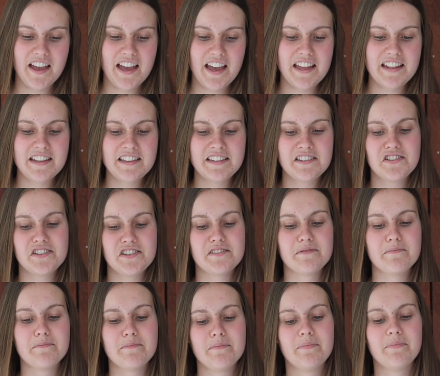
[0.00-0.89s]
and
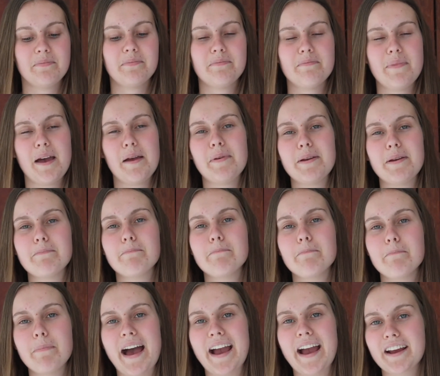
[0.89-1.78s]
just maybe
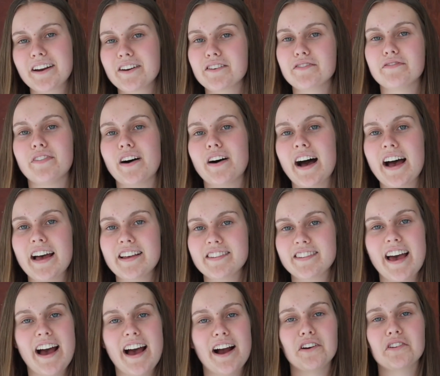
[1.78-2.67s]

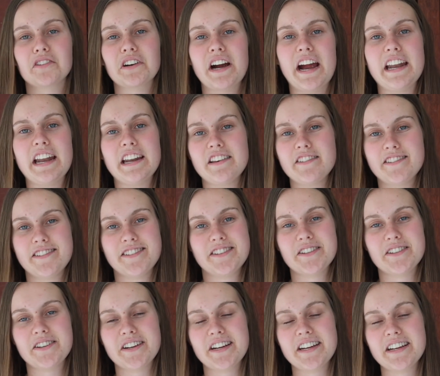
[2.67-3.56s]
magnifies how great his
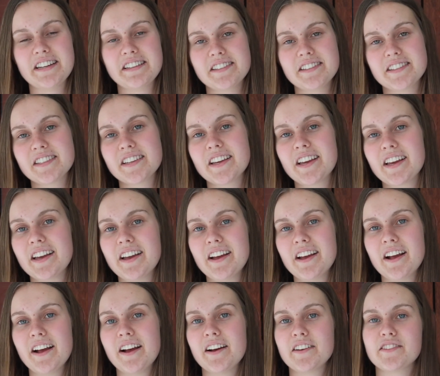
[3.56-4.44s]
story is.
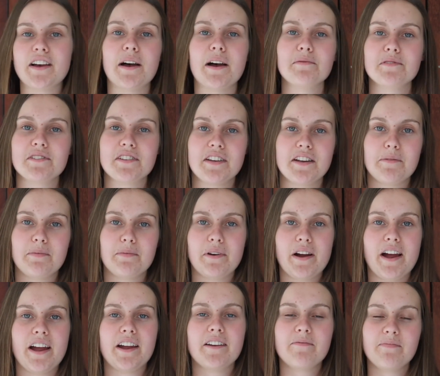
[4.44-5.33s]
So I'm just going to
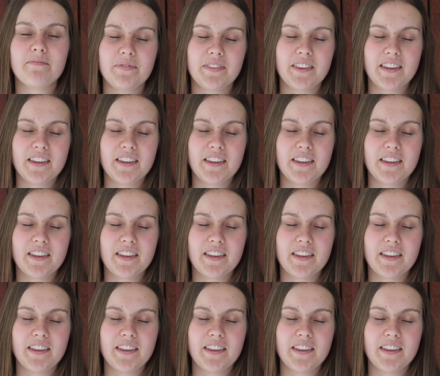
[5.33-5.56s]
pray.